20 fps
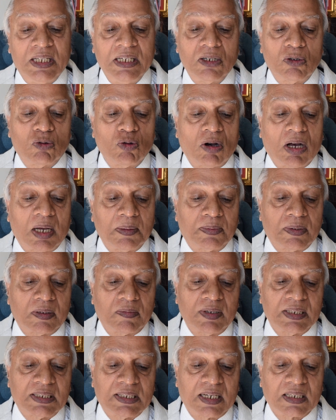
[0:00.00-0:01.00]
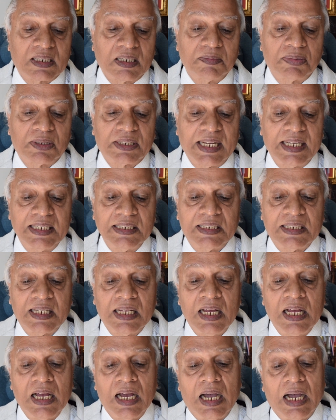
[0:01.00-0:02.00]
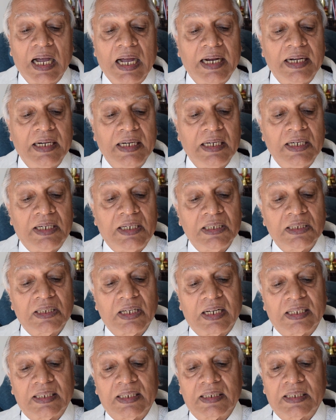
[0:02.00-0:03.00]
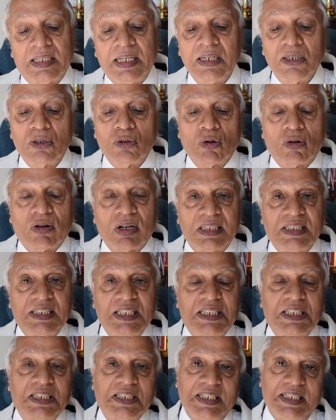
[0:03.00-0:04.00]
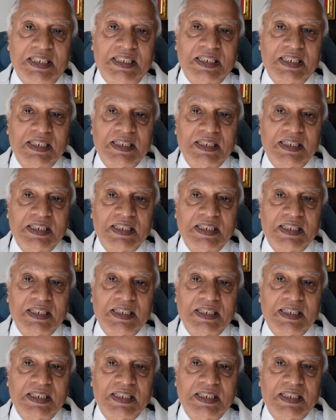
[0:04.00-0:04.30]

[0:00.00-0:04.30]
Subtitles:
thing to observe a circumstance and it is another thing to resist it.